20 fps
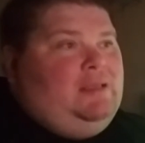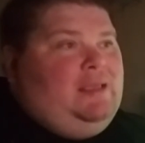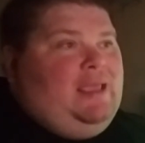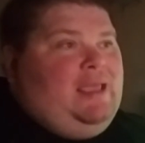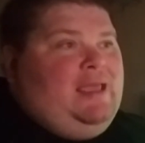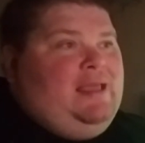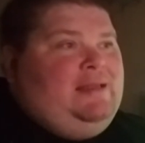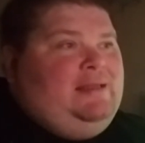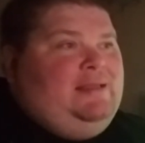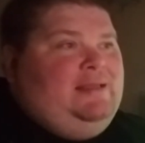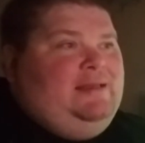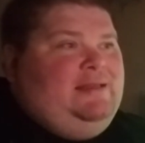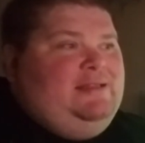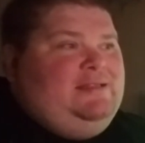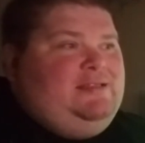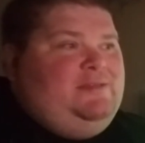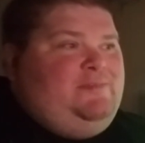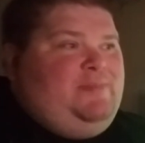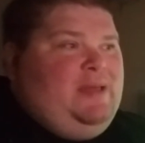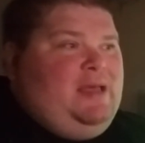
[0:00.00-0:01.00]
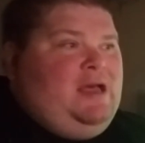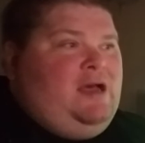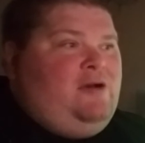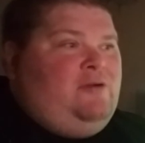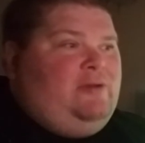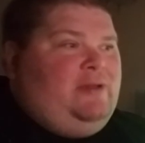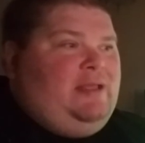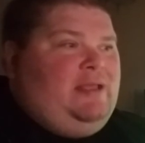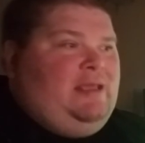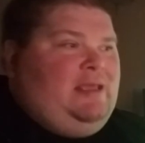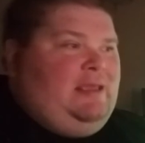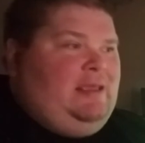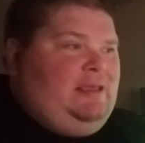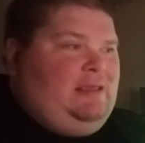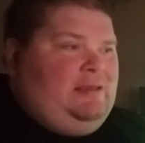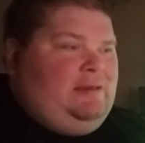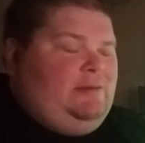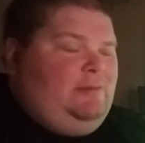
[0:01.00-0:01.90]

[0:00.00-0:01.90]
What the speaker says: And it is about a